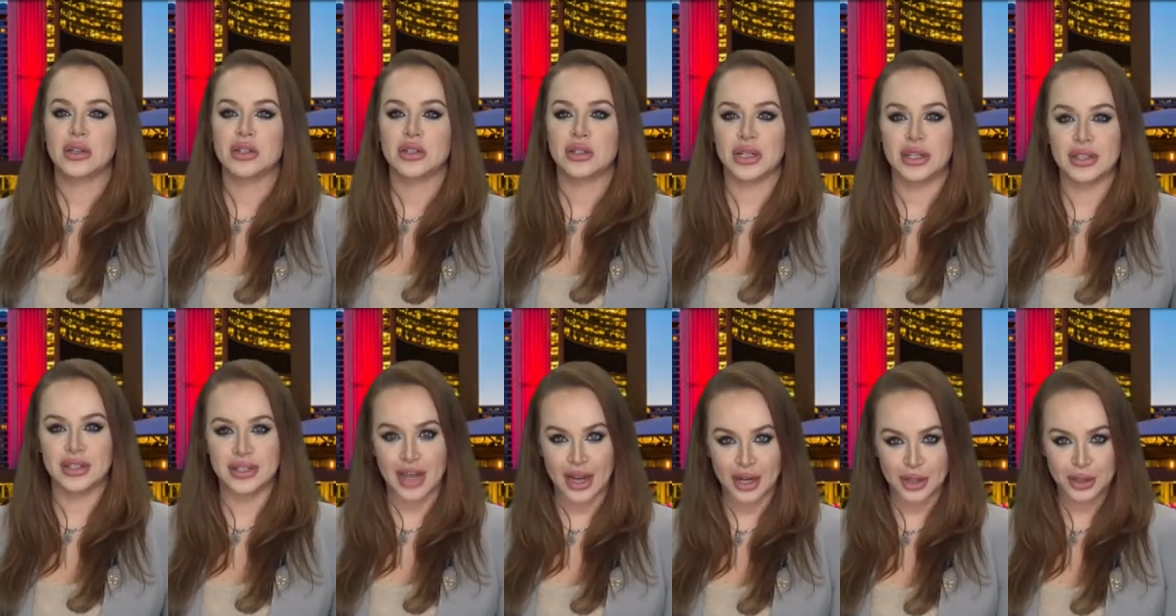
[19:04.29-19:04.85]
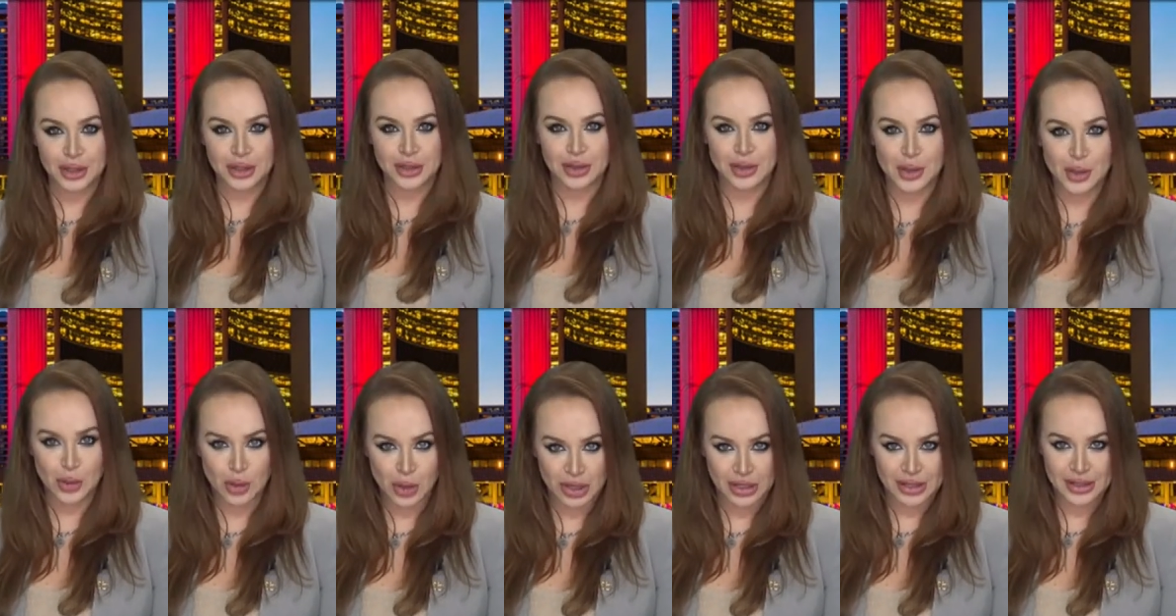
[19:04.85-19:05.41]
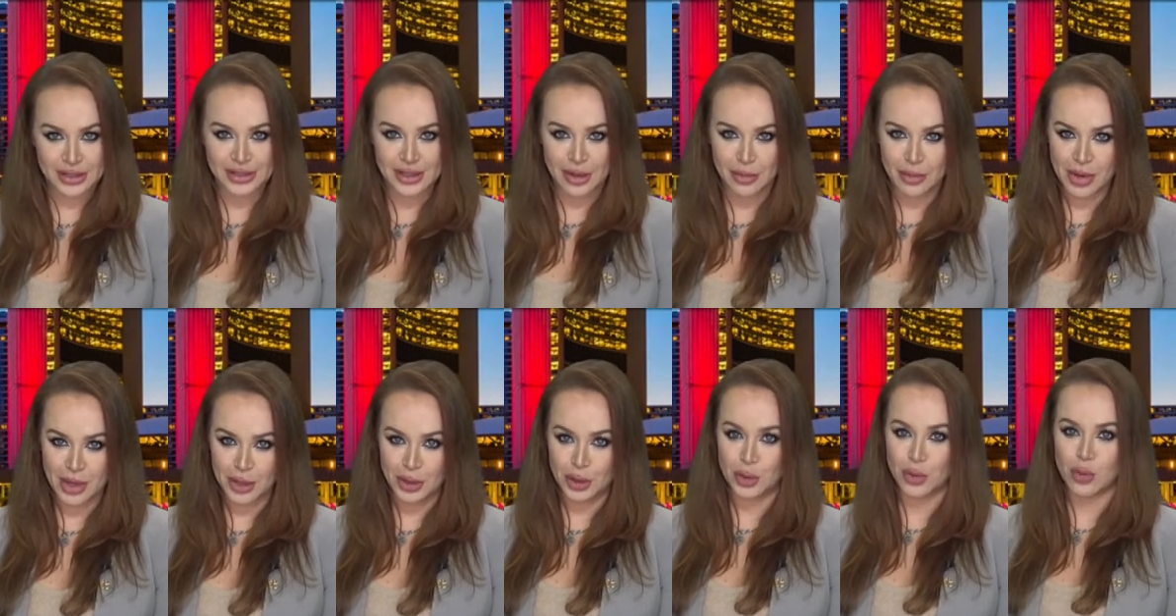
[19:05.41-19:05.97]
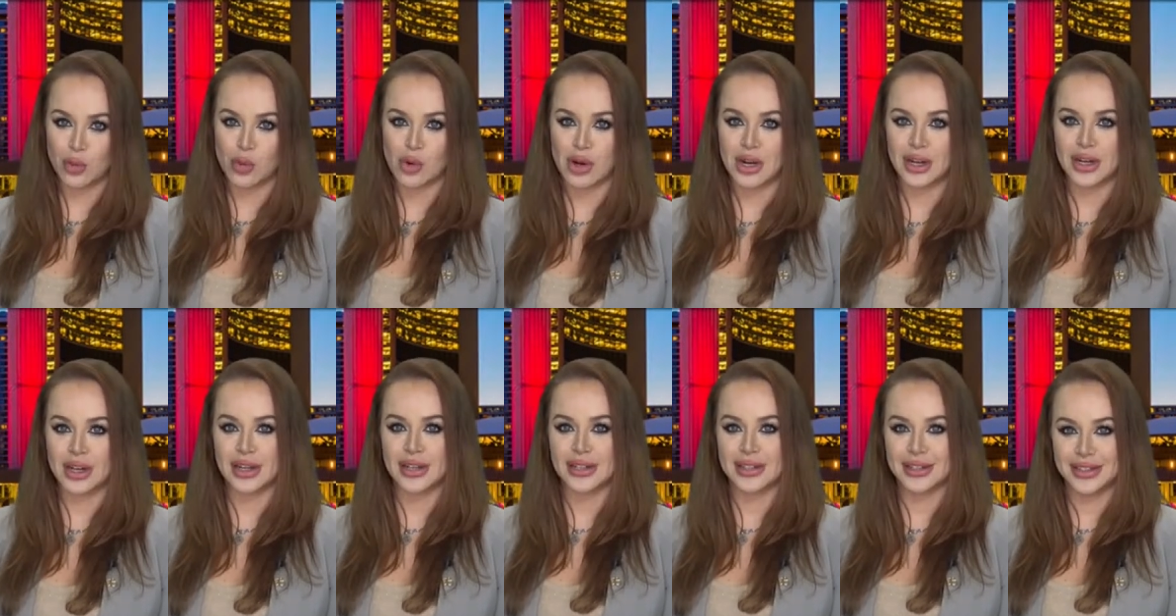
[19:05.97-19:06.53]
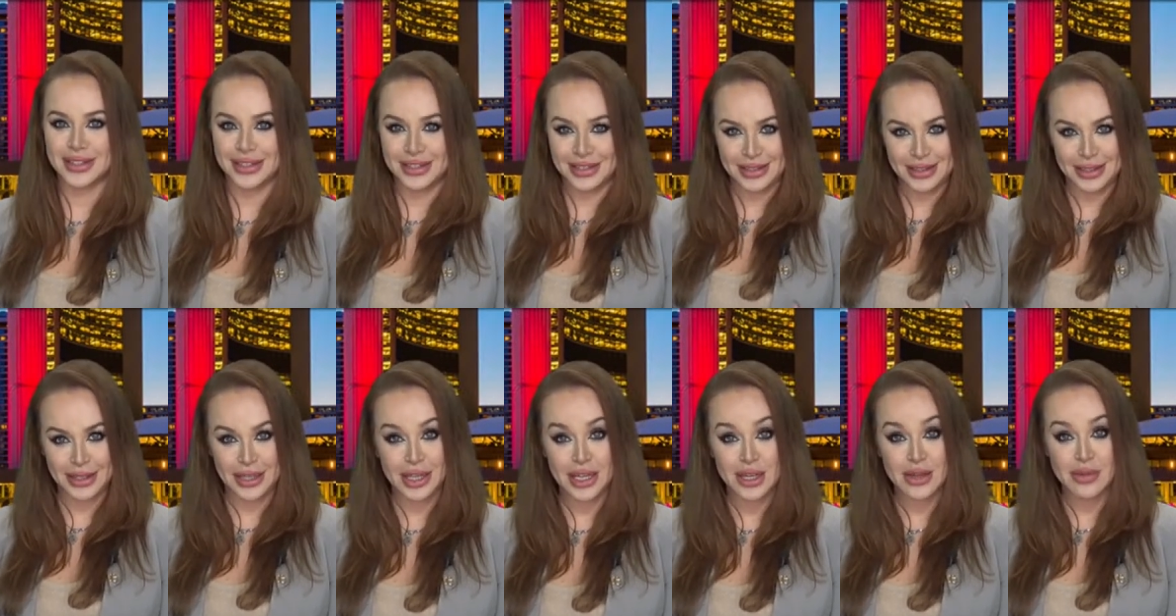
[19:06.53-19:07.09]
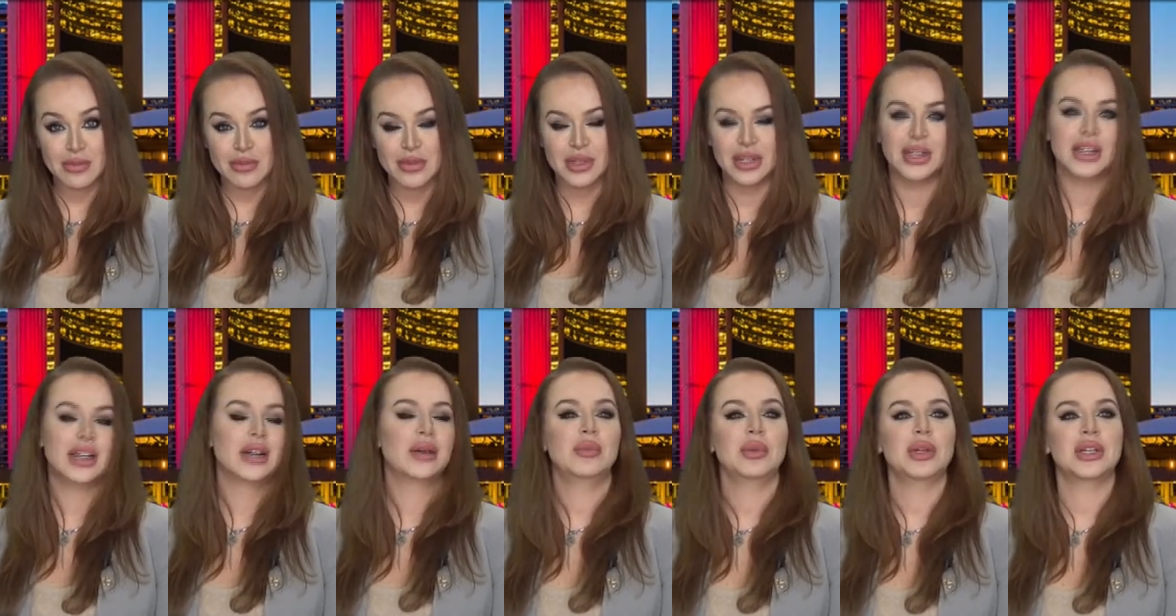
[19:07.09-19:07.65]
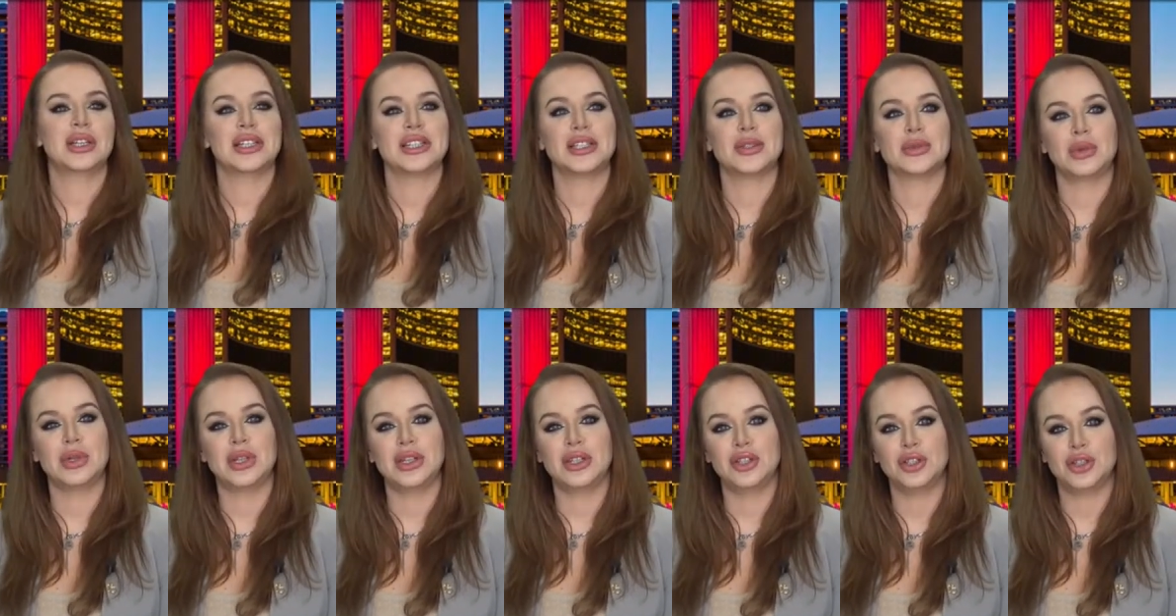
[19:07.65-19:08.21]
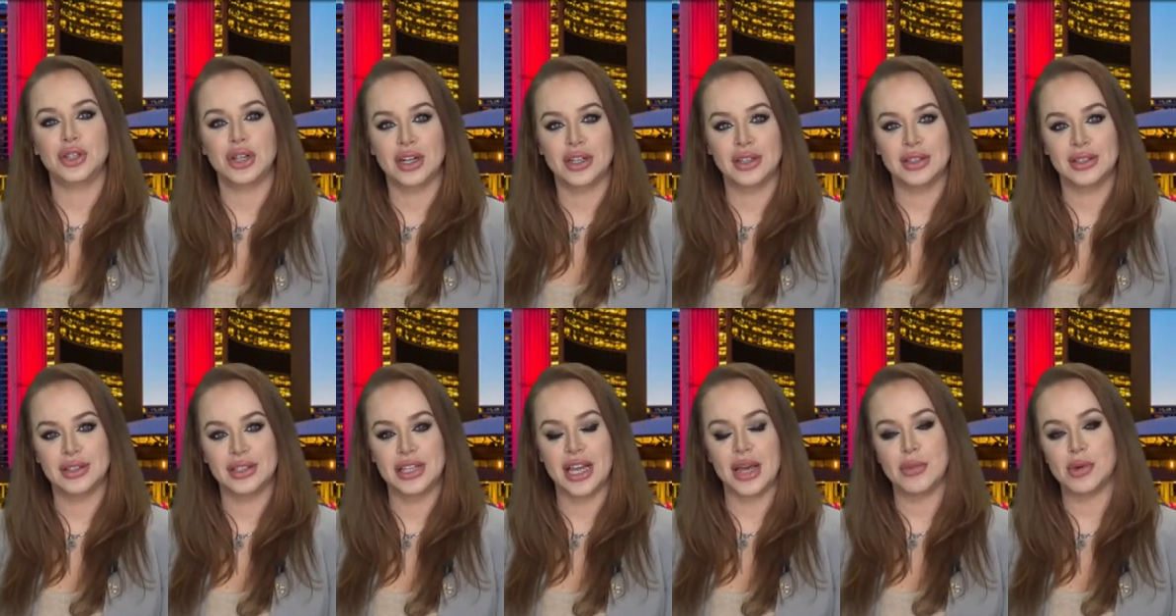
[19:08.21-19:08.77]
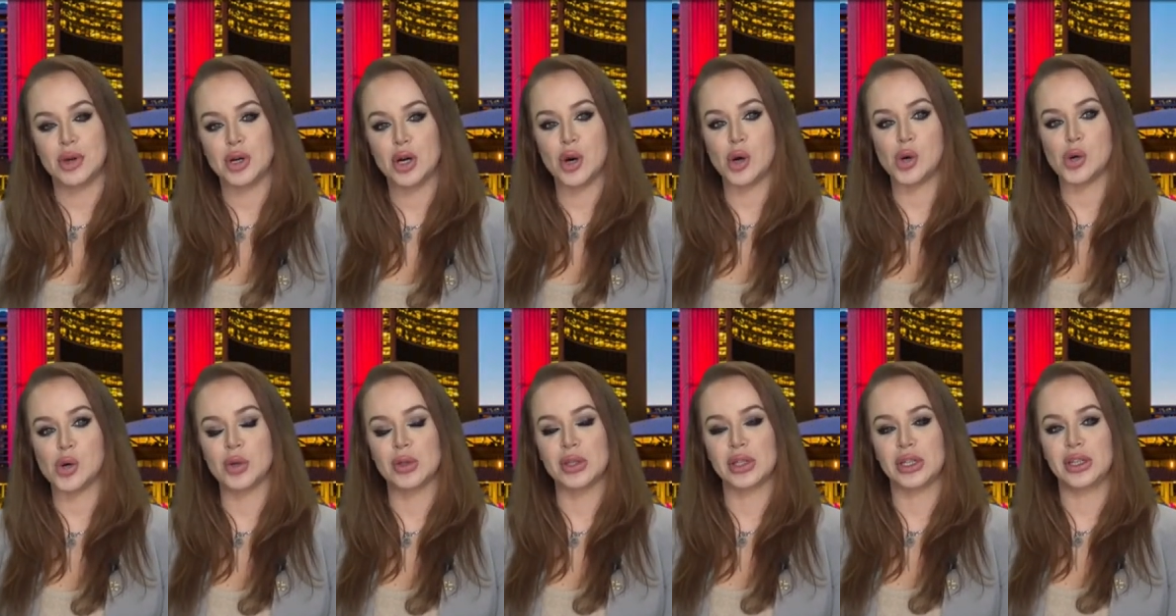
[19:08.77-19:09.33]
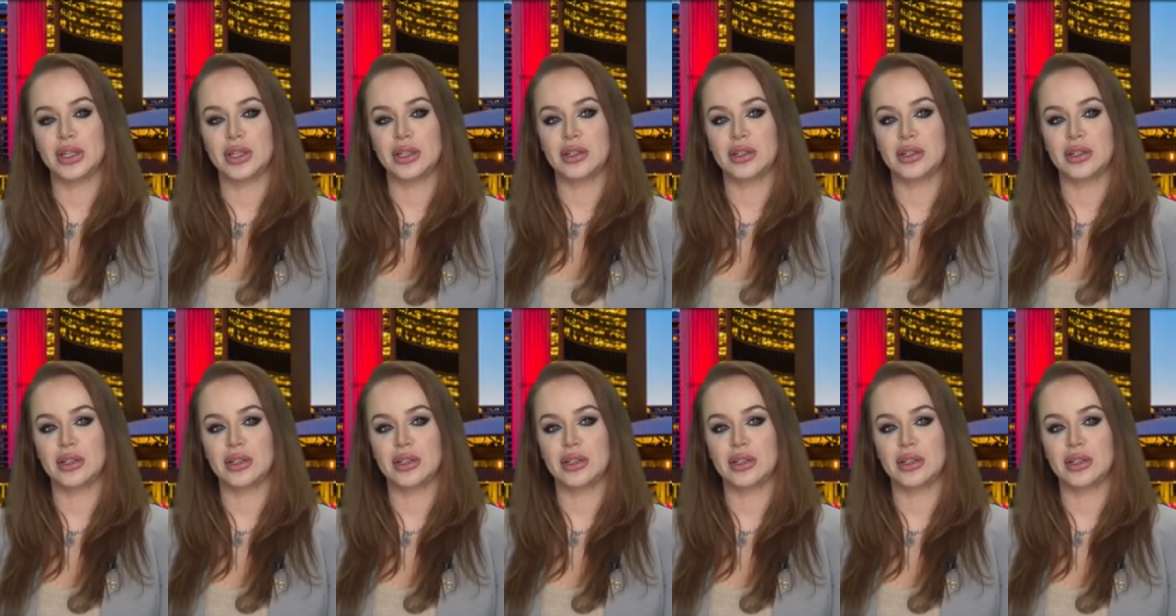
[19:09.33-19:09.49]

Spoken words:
Transactional lawyers are meant to work as the team because we share the same goal.